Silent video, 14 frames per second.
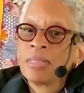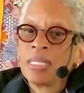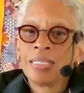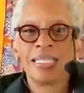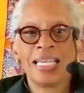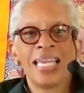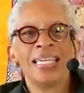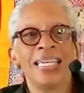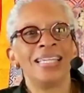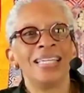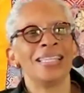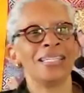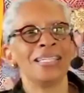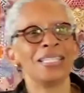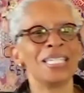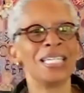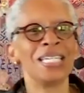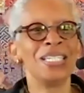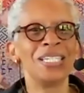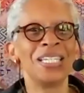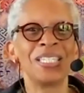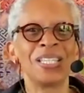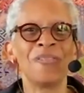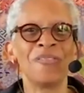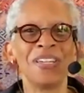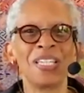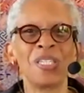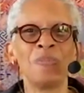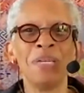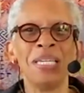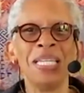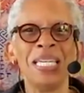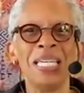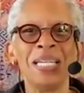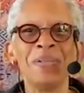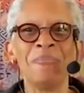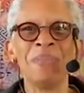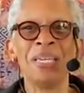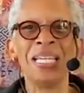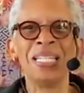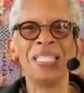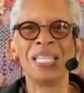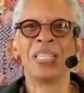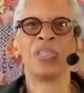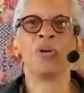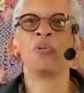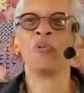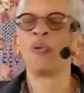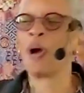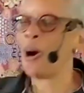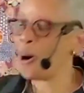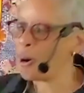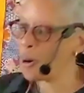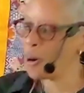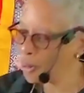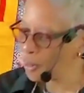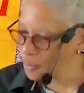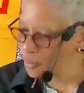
taking the teachings of expedient means in the wrong